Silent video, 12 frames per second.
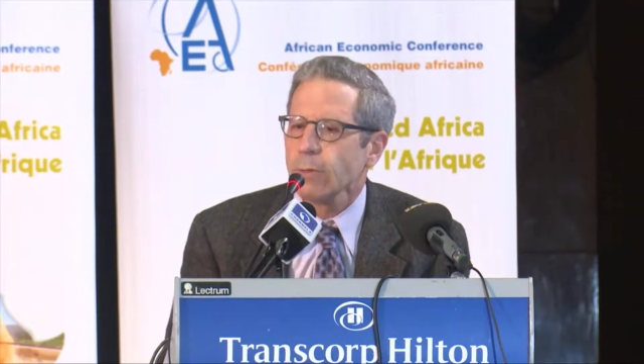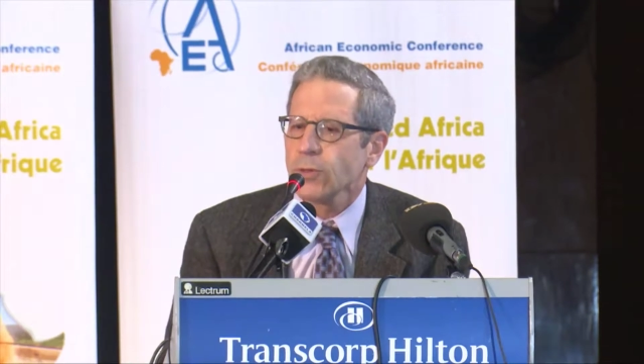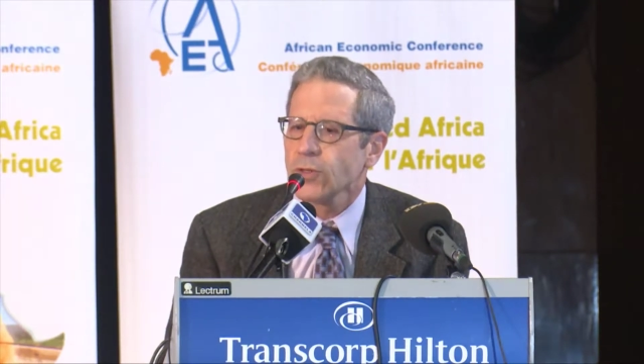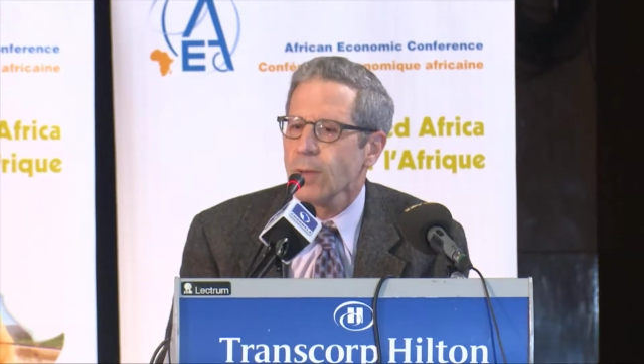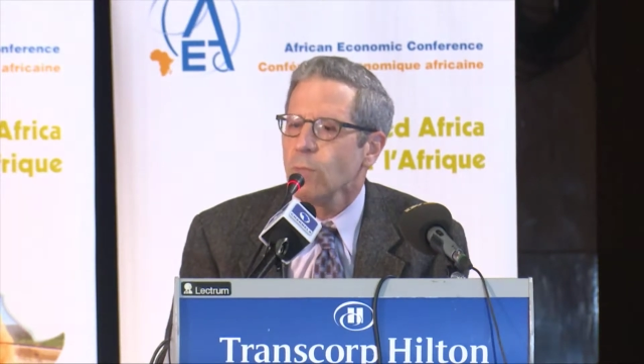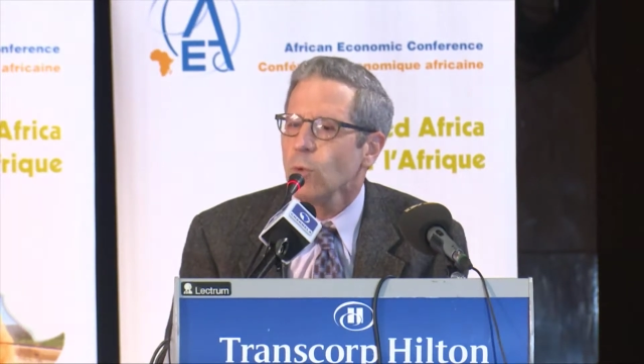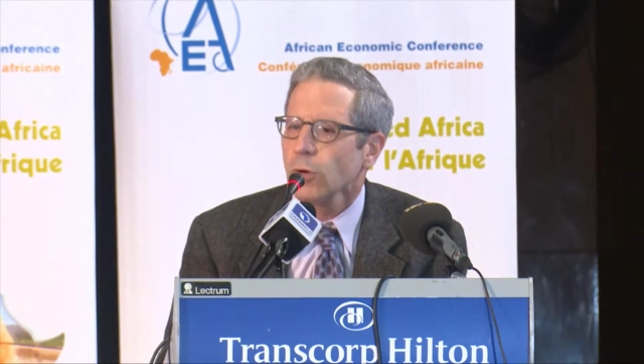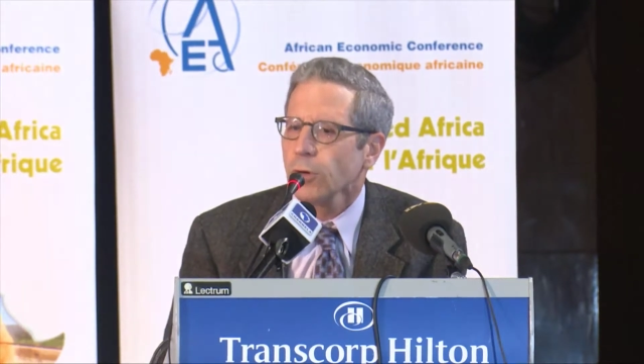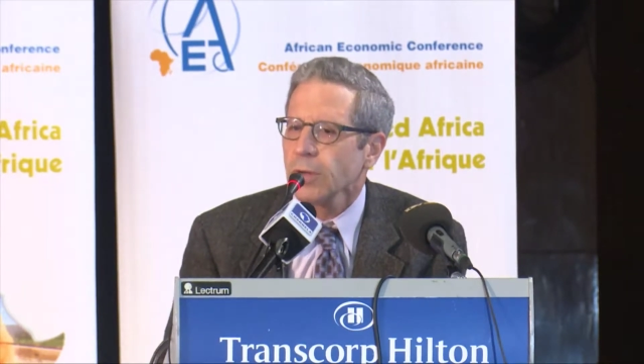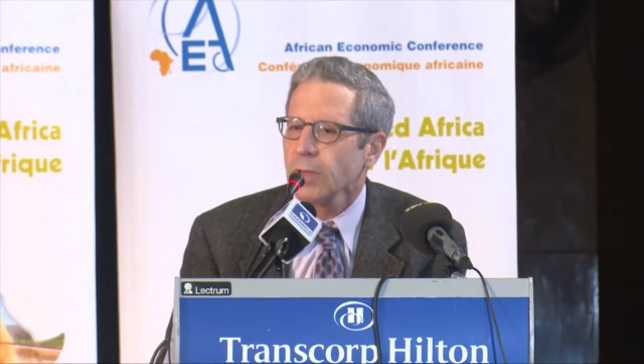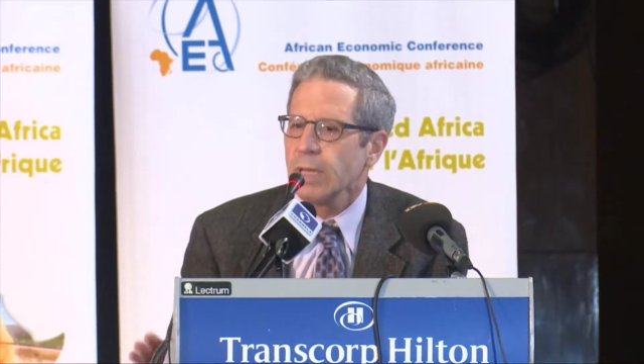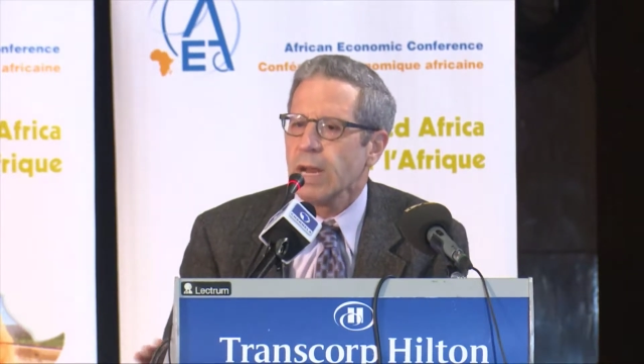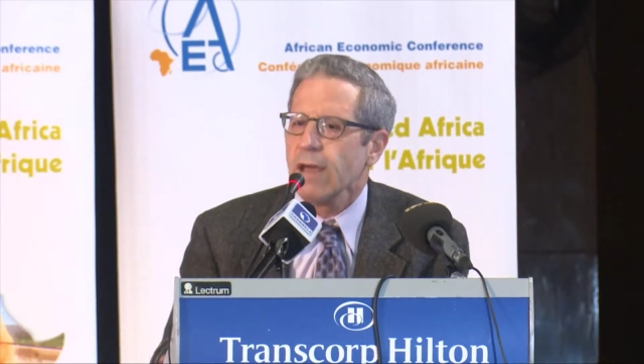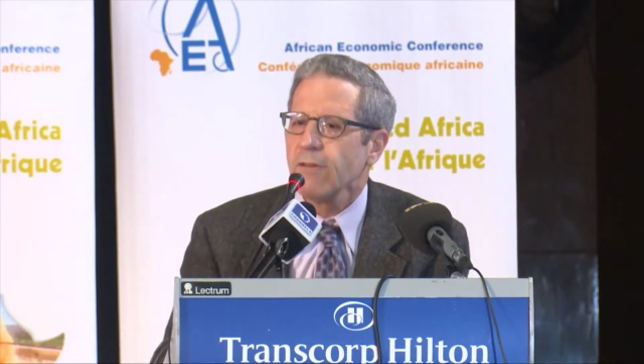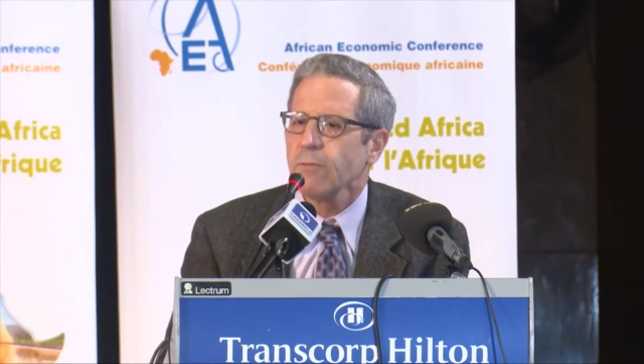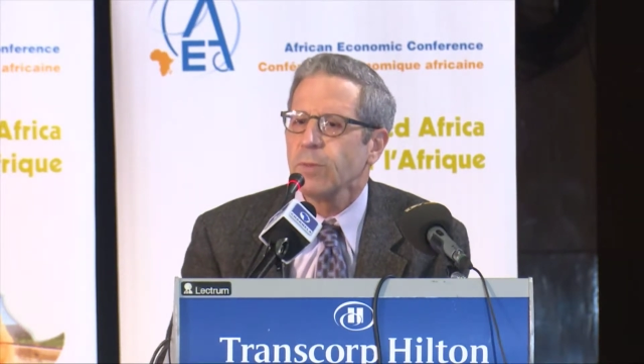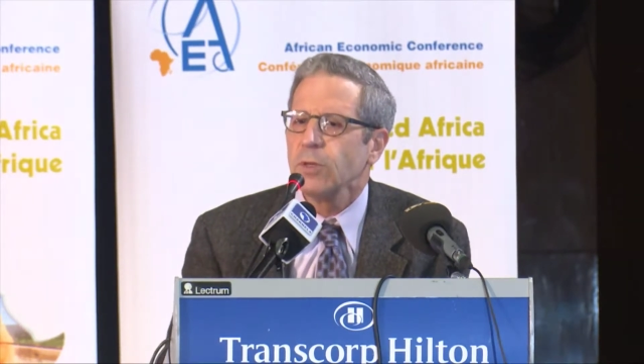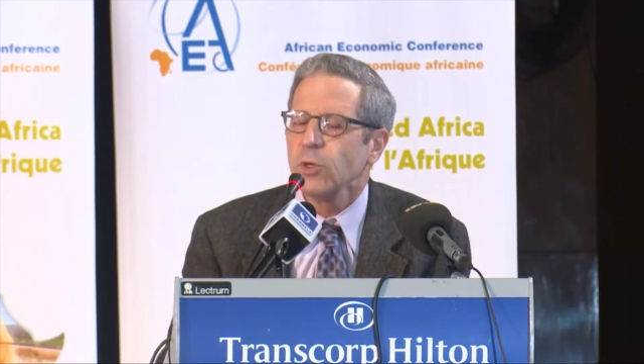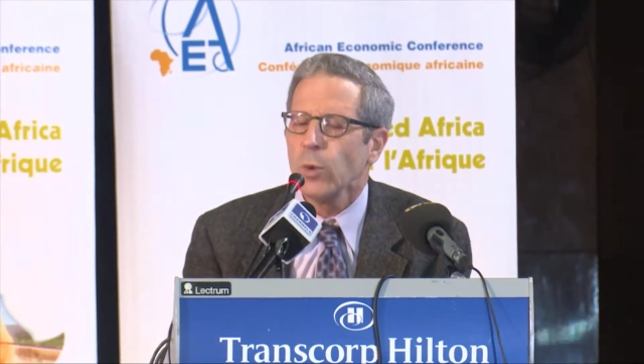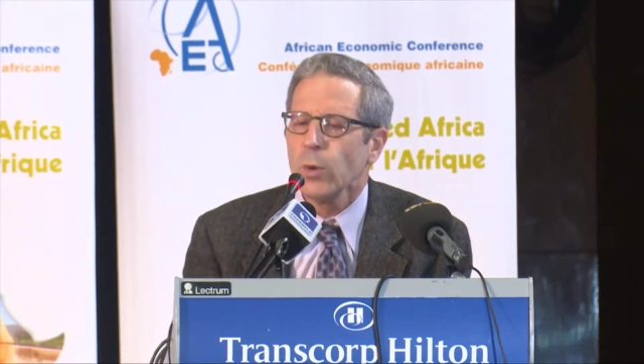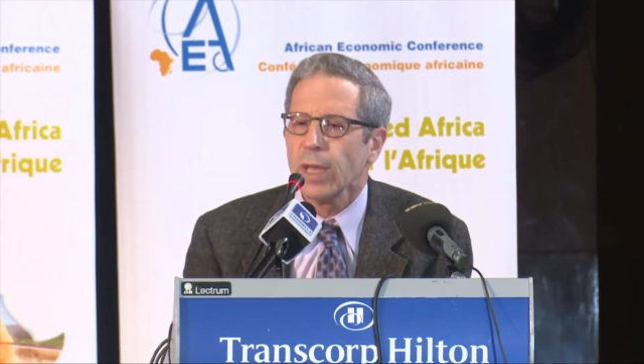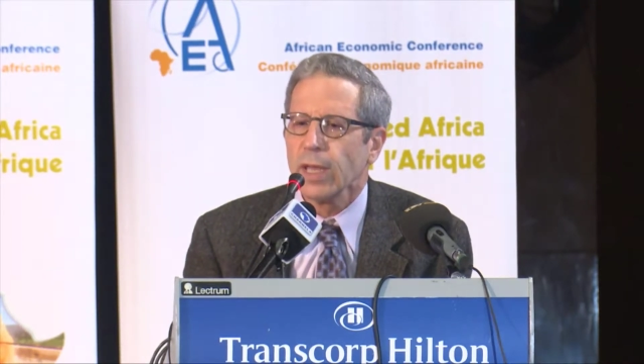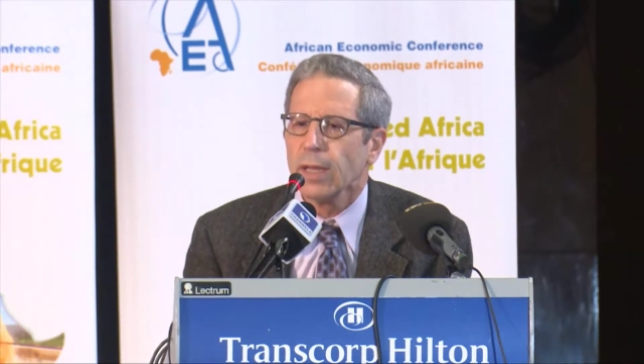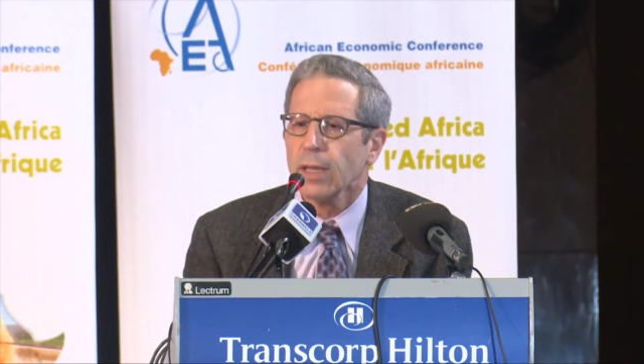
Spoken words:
some work that I've been doing